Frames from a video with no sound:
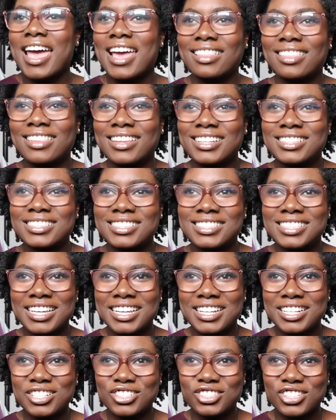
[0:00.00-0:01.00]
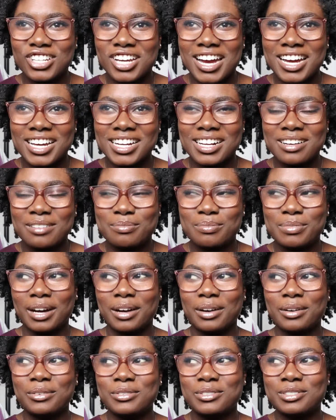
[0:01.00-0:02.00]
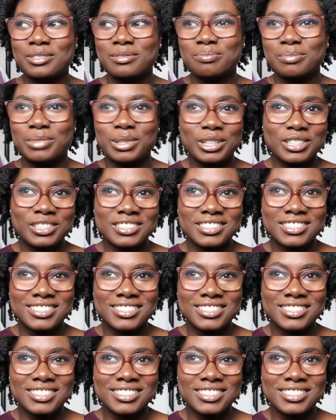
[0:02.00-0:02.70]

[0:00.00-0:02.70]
and let's sit and chat about books.